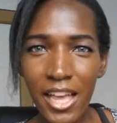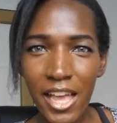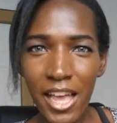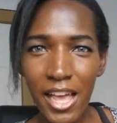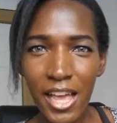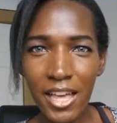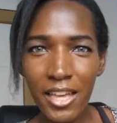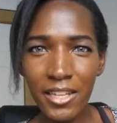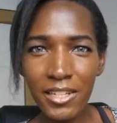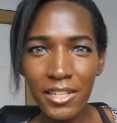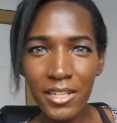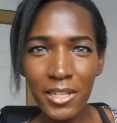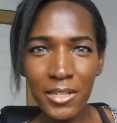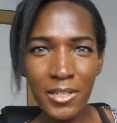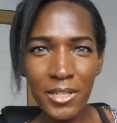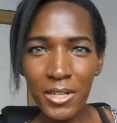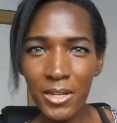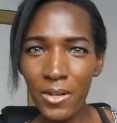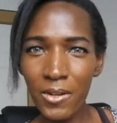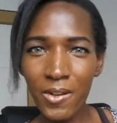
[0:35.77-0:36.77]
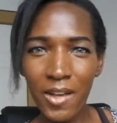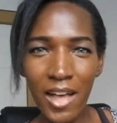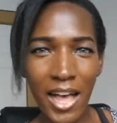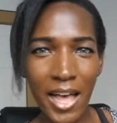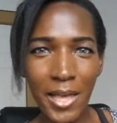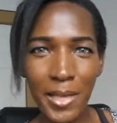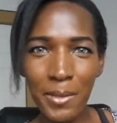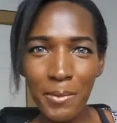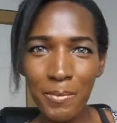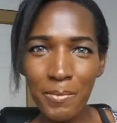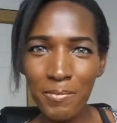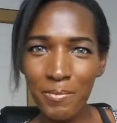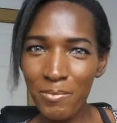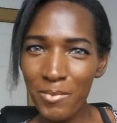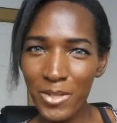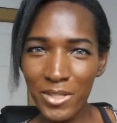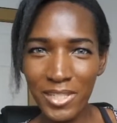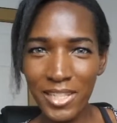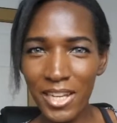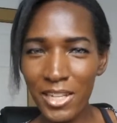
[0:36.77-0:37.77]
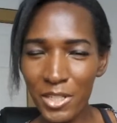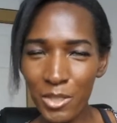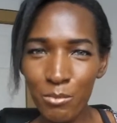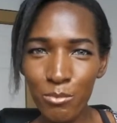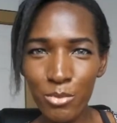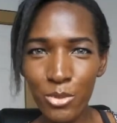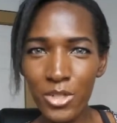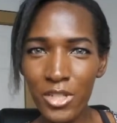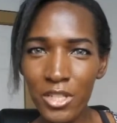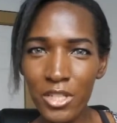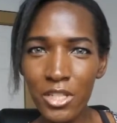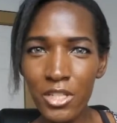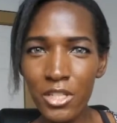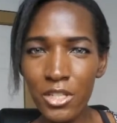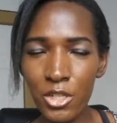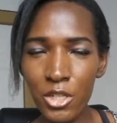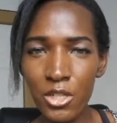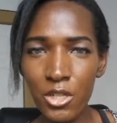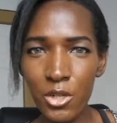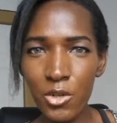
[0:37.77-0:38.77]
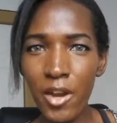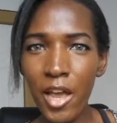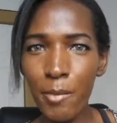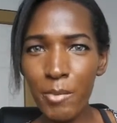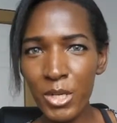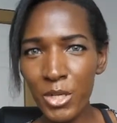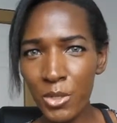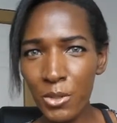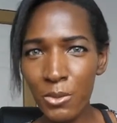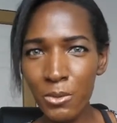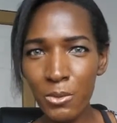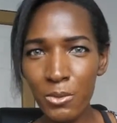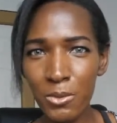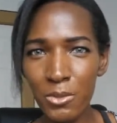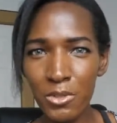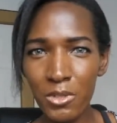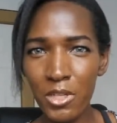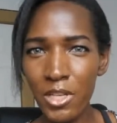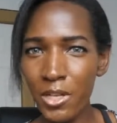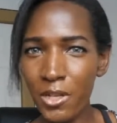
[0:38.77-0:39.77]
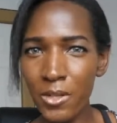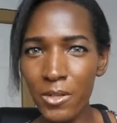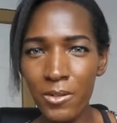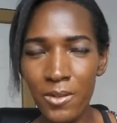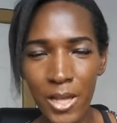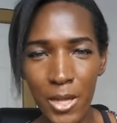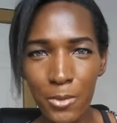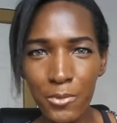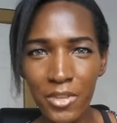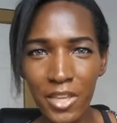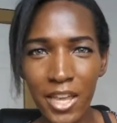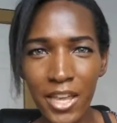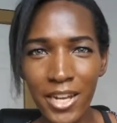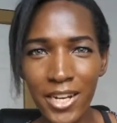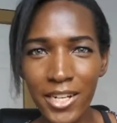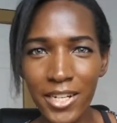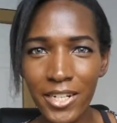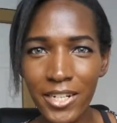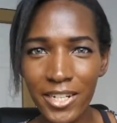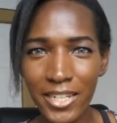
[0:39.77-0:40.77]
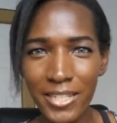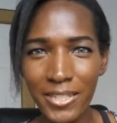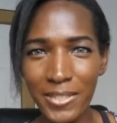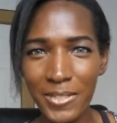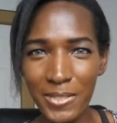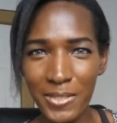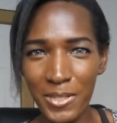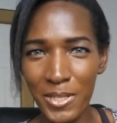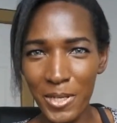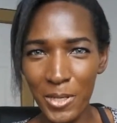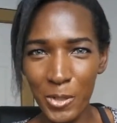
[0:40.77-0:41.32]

And, I just got some pretty crappy news, healthcare is,